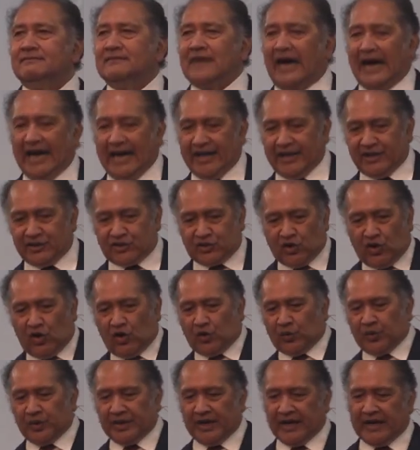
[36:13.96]
I had a
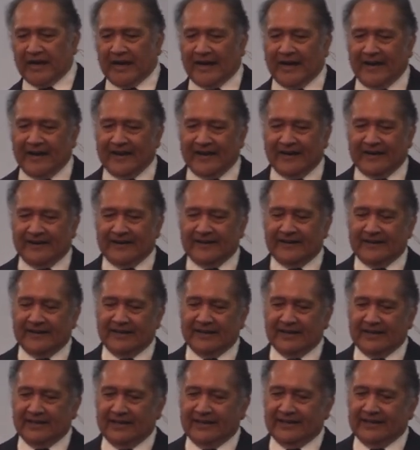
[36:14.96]
talk with a guy and,
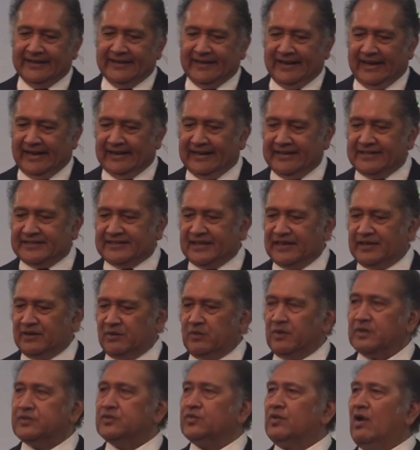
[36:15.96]
and he said,
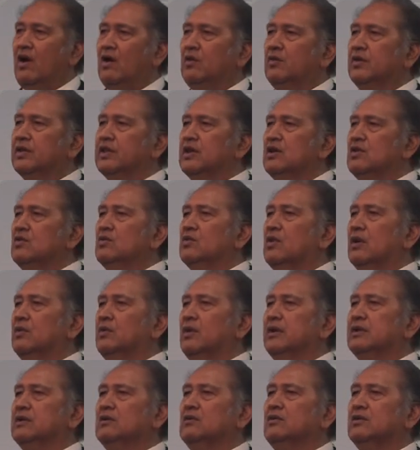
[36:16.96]
what's wrong with you? What,
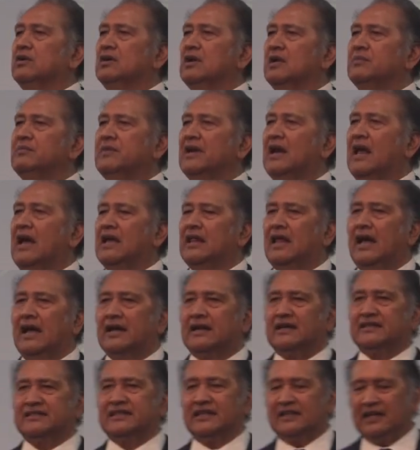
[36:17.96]
what are you looking at me like that?
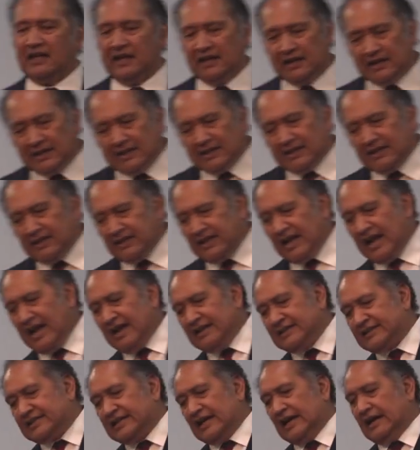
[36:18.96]
I said, no,
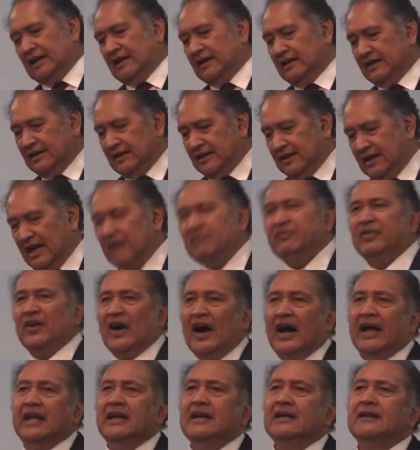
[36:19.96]
it's, uh, I'm
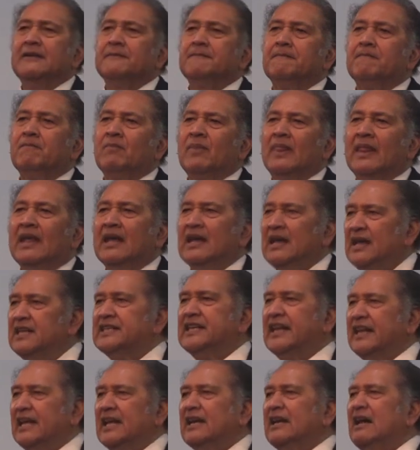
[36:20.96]
fine. He
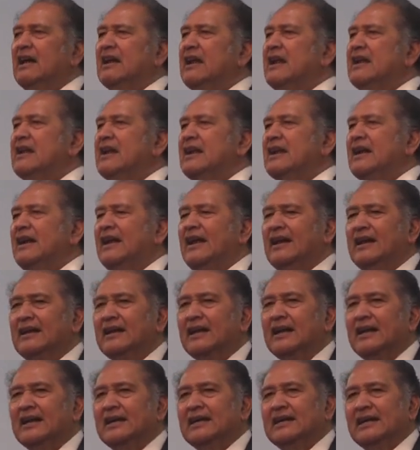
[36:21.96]
said, no, no, no, no, no.
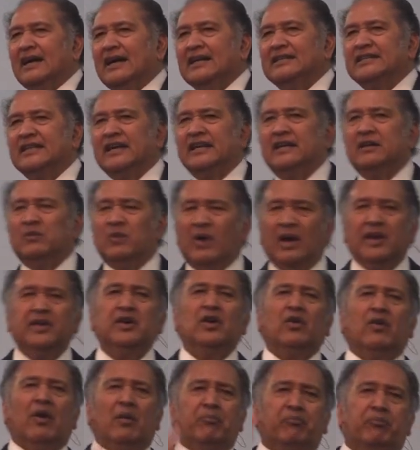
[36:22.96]
I said, well,
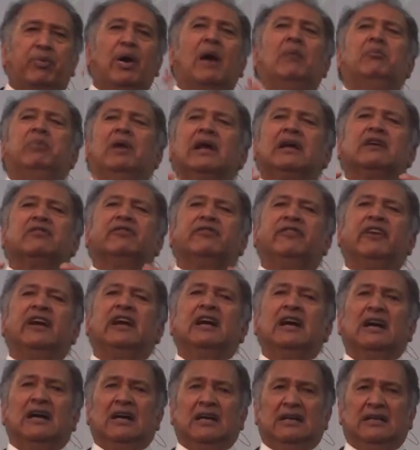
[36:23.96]
you're a public
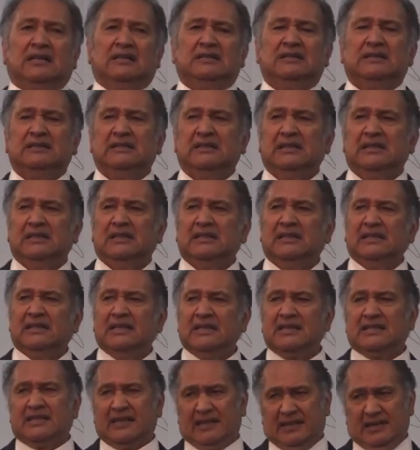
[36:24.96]
figure.
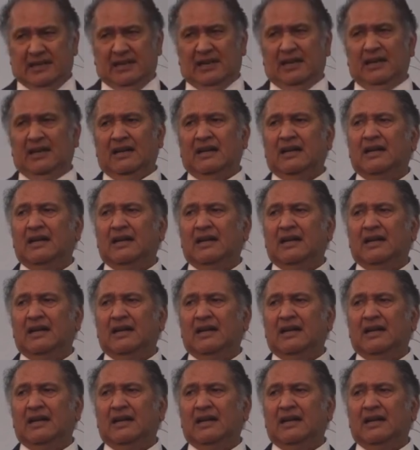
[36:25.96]
He said, yeah.